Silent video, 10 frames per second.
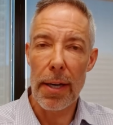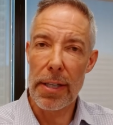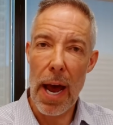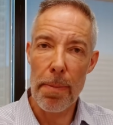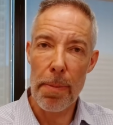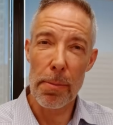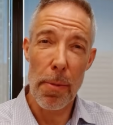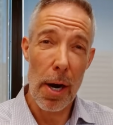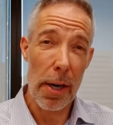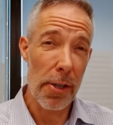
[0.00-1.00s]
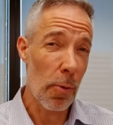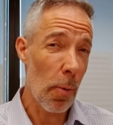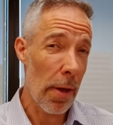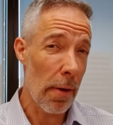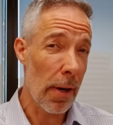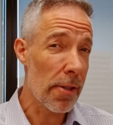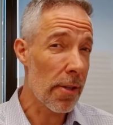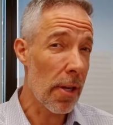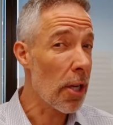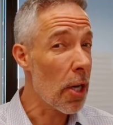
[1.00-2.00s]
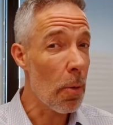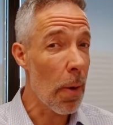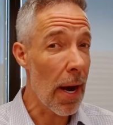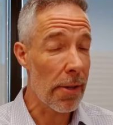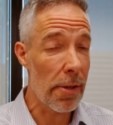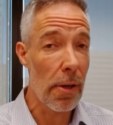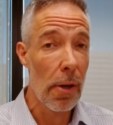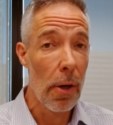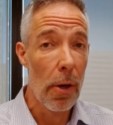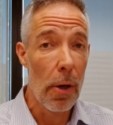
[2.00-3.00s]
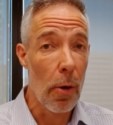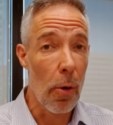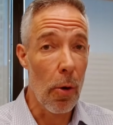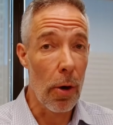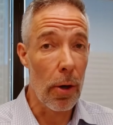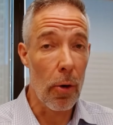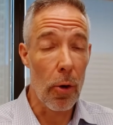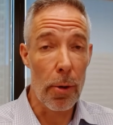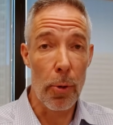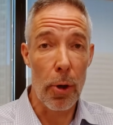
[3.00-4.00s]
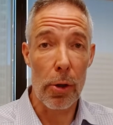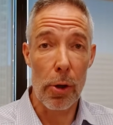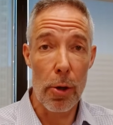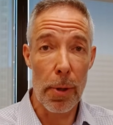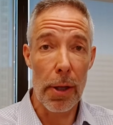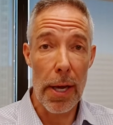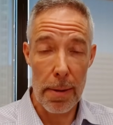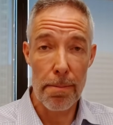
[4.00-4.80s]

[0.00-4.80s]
tapping markets, whether it's the U.S. or more globally.